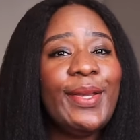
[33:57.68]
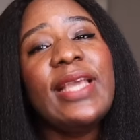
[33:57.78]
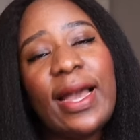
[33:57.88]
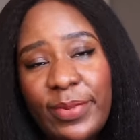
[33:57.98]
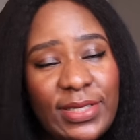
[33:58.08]

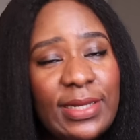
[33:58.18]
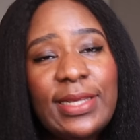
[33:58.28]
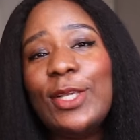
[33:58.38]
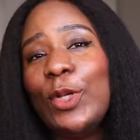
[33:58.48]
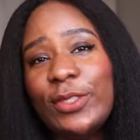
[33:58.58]
yeah,
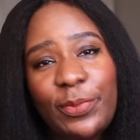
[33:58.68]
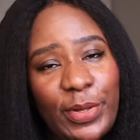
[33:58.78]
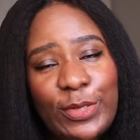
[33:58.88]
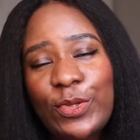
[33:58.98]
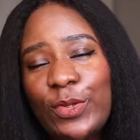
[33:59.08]
basically it all
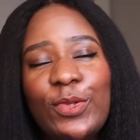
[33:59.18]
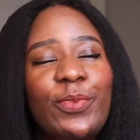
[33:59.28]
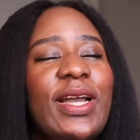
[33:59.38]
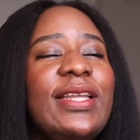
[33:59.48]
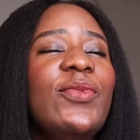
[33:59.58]
depends on you.
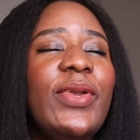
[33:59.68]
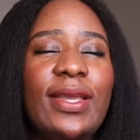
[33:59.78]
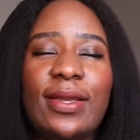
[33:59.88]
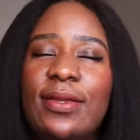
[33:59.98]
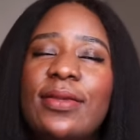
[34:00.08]
But
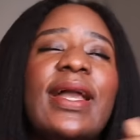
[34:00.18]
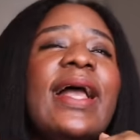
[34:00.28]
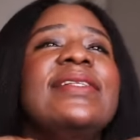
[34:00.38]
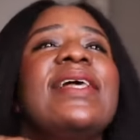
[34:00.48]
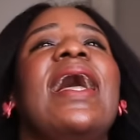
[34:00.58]
anyway, you
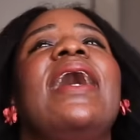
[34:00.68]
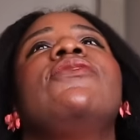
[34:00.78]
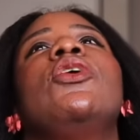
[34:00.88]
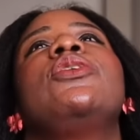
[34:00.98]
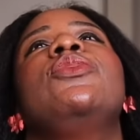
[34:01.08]
guys, I
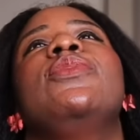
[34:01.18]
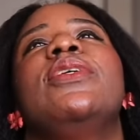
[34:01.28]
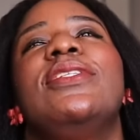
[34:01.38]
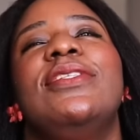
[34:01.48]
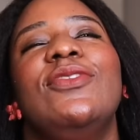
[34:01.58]
have talked too
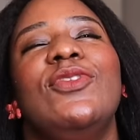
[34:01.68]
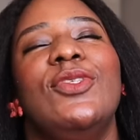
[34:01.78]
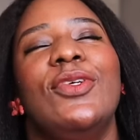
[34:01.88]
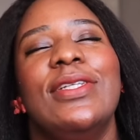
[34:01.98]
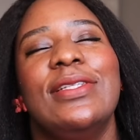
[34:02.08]
much. This
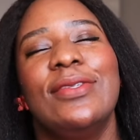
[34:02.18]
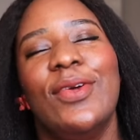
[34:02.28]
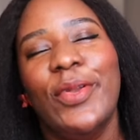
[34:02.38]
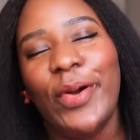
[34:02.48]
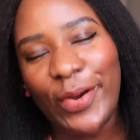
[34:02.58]
video is
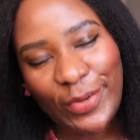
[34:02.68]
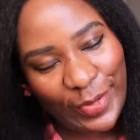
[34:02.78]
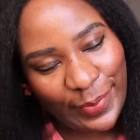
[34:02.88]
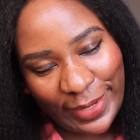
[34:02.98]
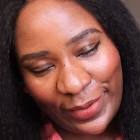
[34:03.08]
so long.
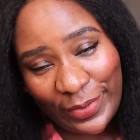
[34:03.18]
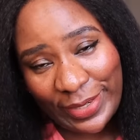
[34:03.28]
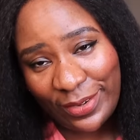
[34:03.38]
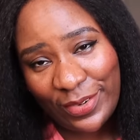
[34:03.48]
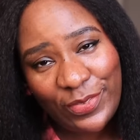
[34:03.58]
Oh my
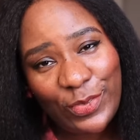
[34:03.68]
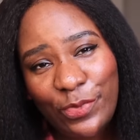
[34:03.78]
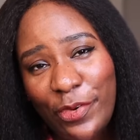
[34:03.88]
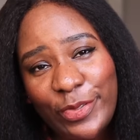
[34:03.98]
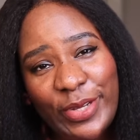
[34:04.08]
god, I don't even
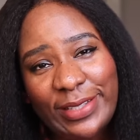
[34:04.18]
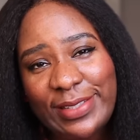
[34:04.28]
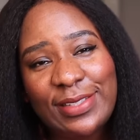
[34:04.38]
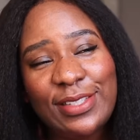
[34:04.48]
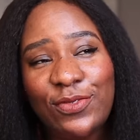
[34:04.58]
look forward to
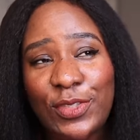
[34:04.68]
editing this